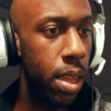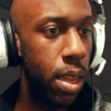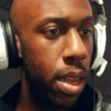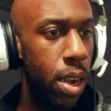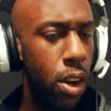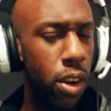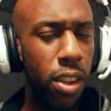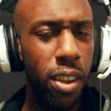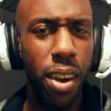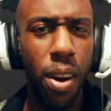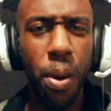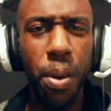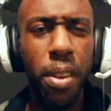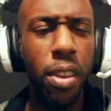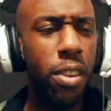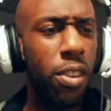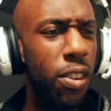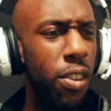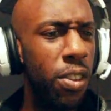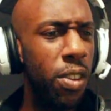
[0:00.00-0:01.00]
Or, was
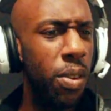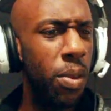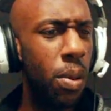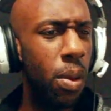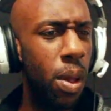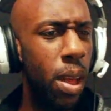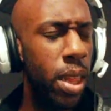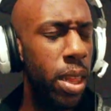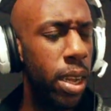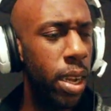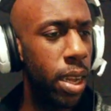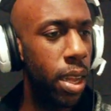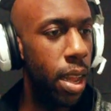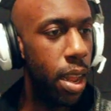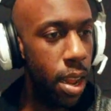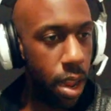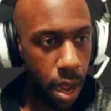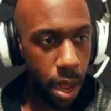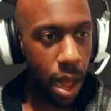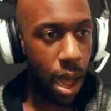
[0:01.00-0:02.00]
it Tootsie Roll? I think.
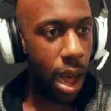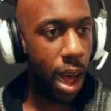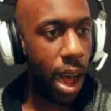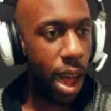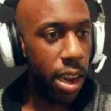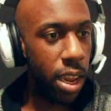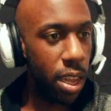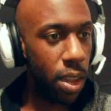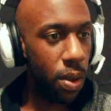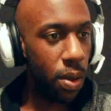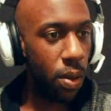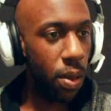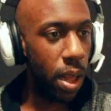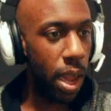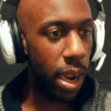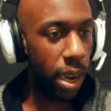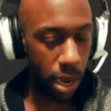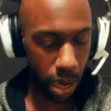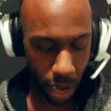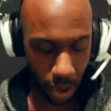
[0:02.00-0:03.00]
How do you
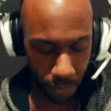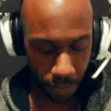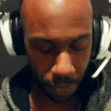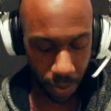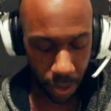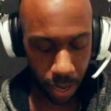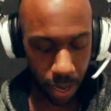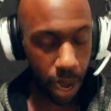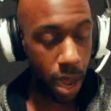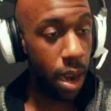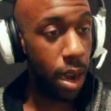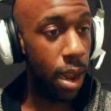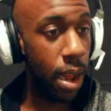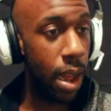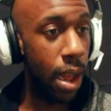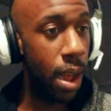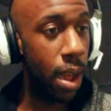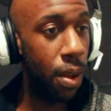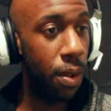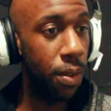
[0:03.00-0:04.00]
like? I forget
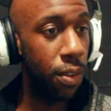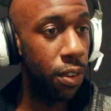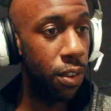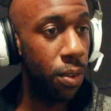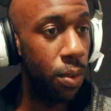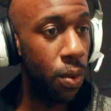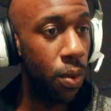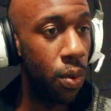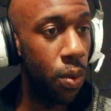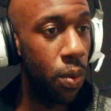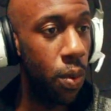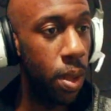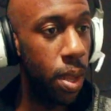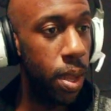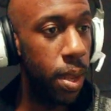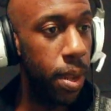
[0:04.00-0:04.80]
how to.